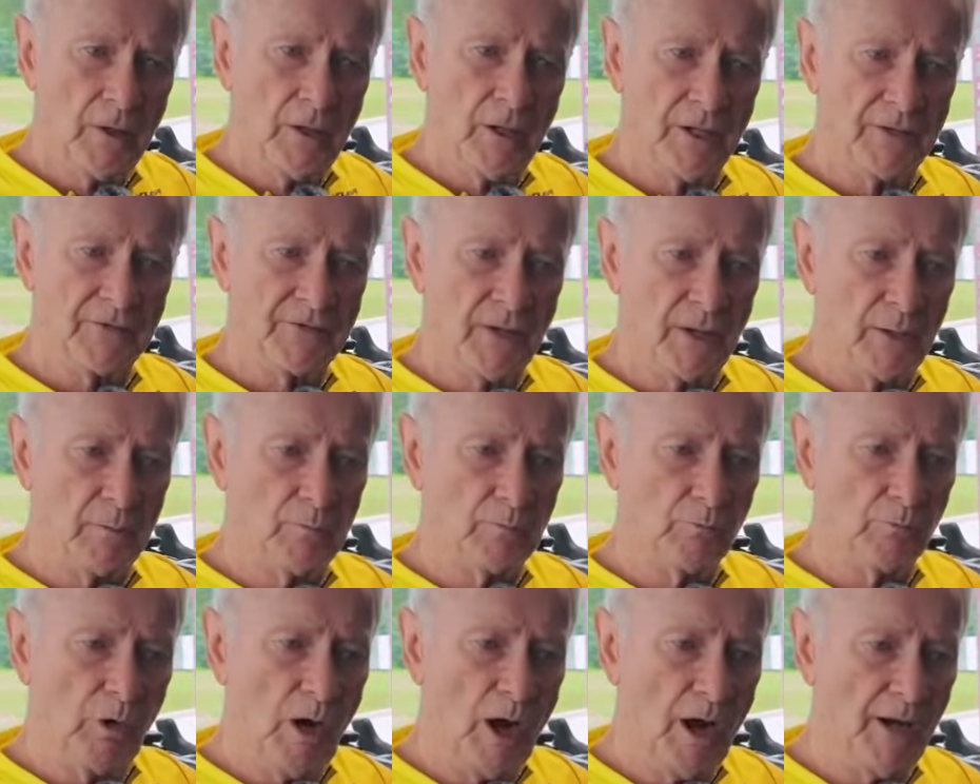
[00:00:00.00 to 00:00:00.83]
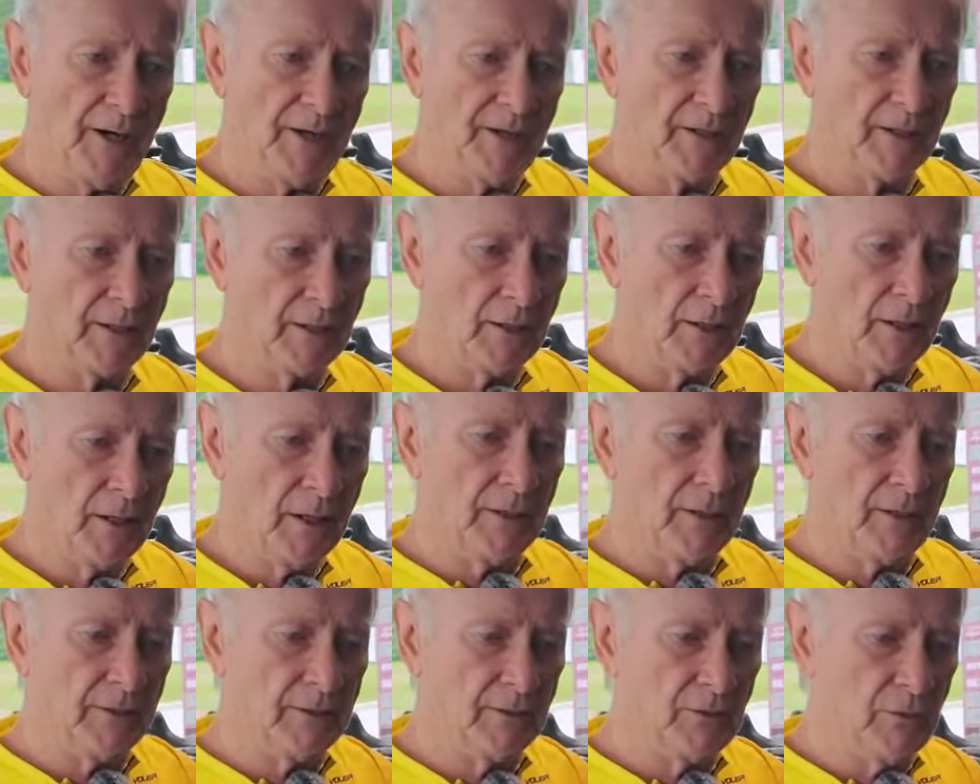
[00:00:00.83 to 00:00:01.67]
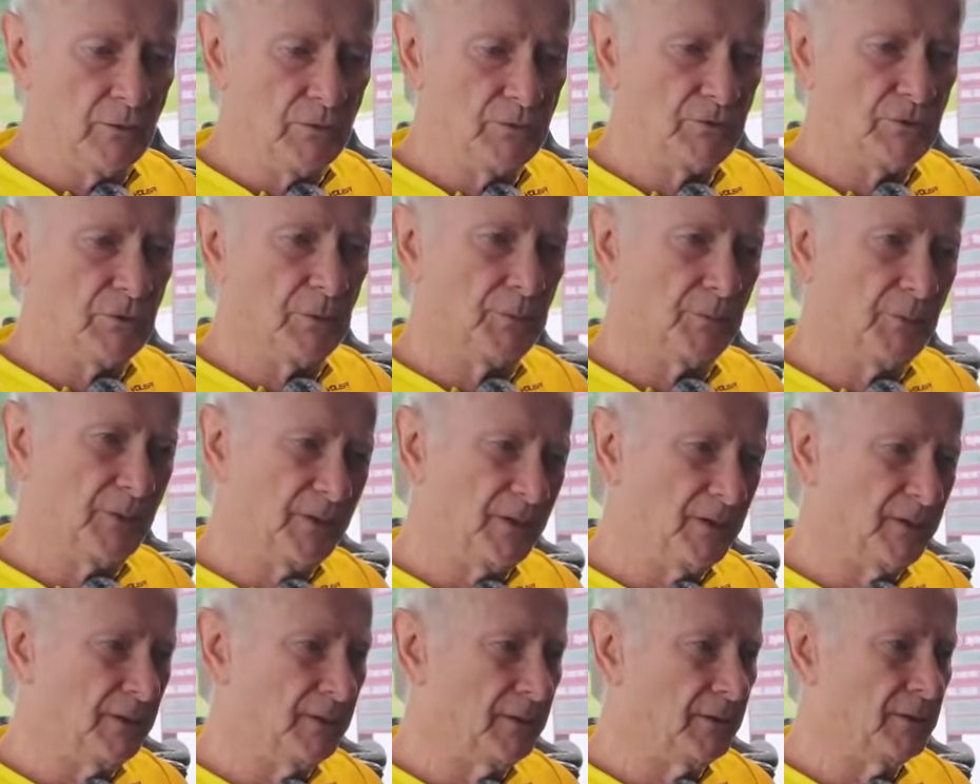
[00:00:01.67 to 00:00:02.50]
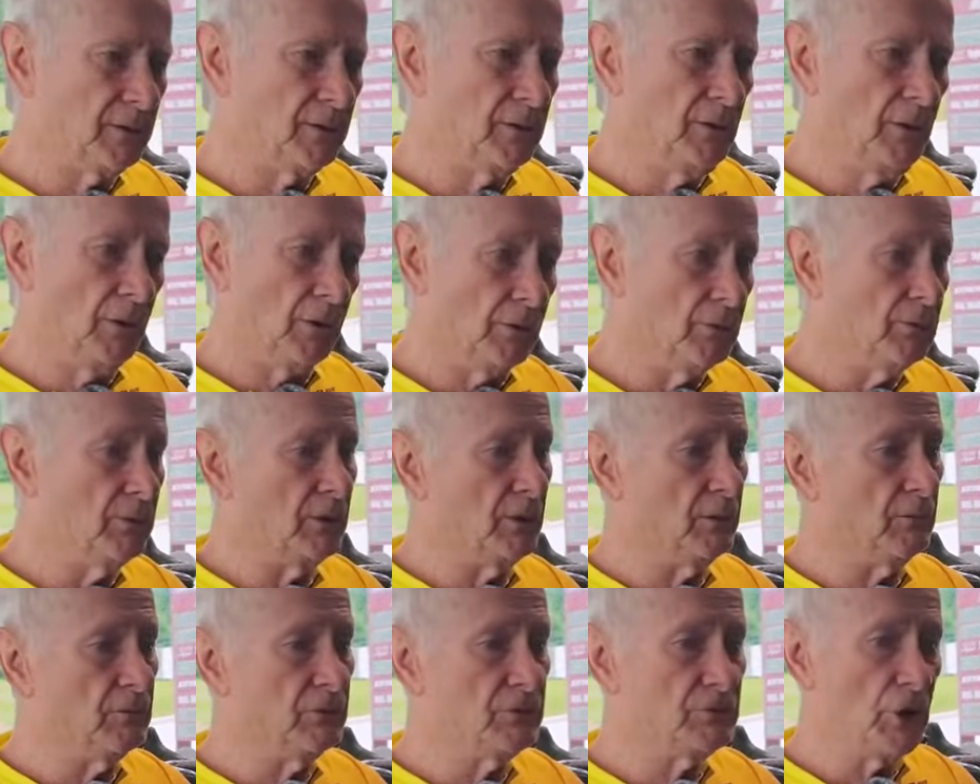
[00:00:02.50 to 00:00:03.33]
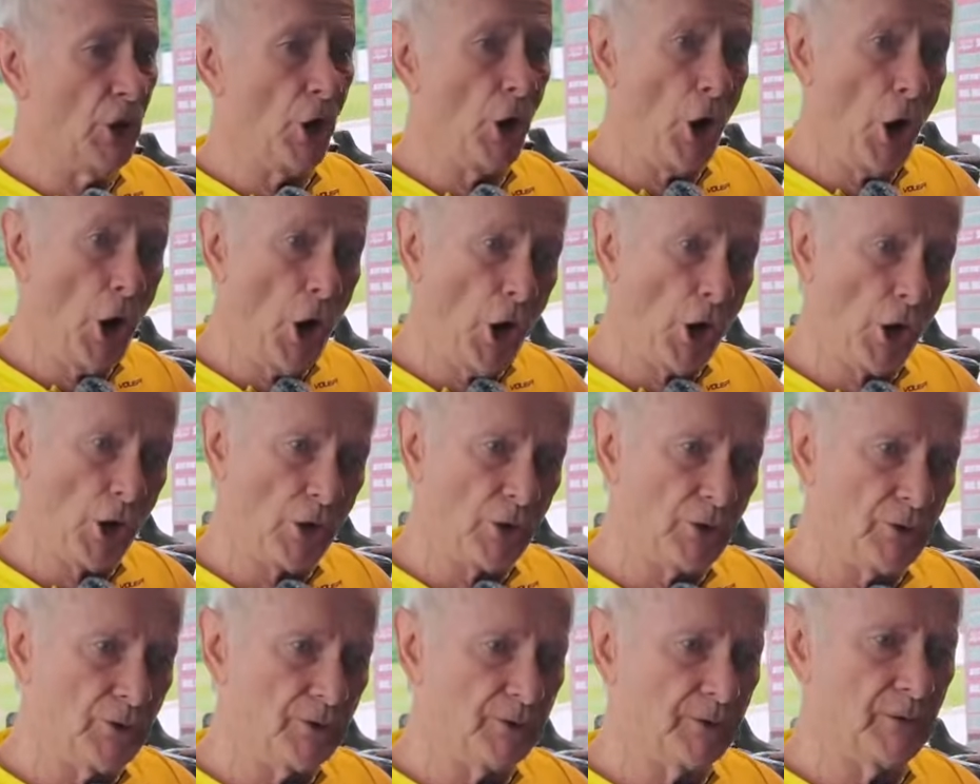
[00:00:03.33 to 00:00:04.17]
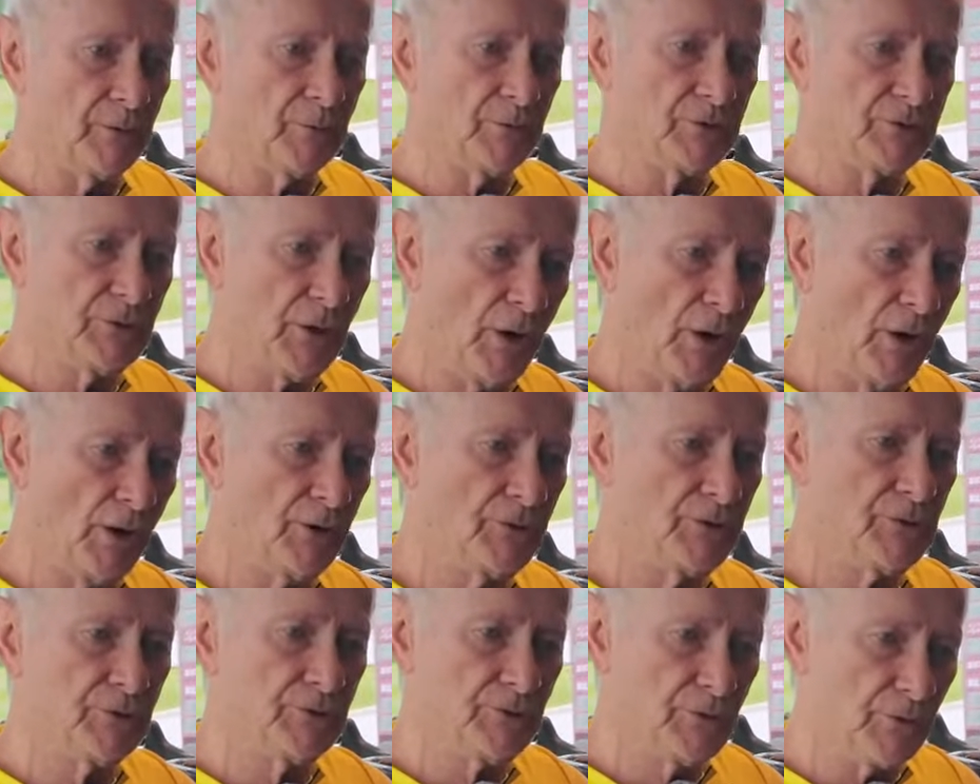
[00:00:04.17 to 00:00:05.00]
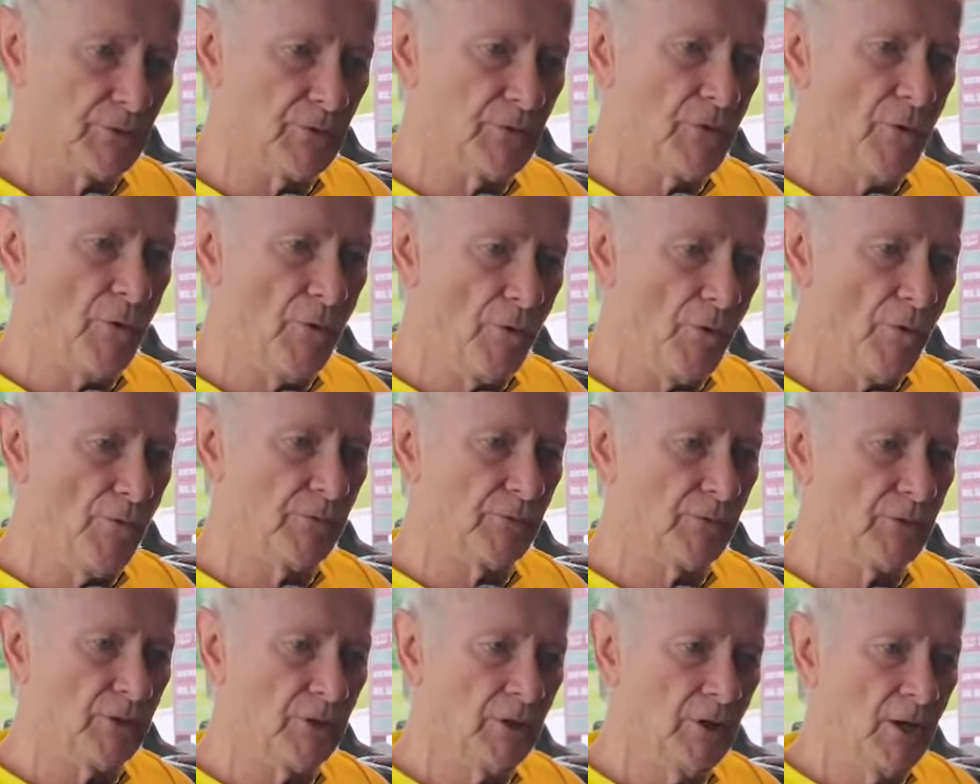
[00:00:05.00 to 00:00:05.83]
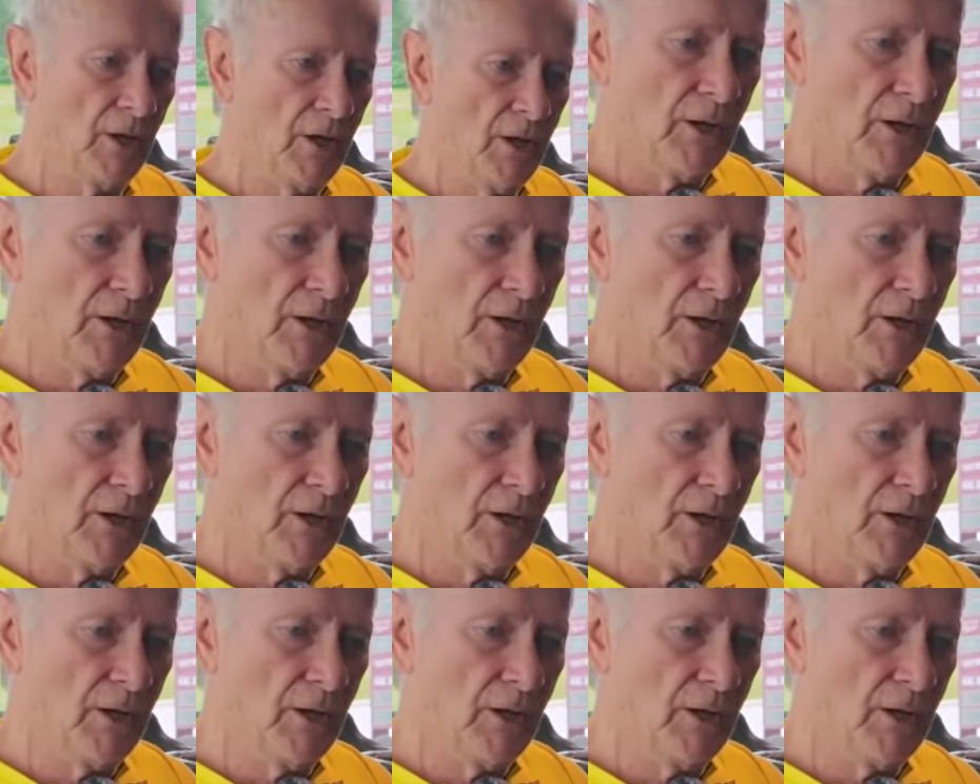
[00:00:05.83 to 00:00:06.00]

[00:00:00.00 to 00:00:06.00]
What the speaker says: As I'm riding, it used to be, you know, it was hard. It was hard to turn over.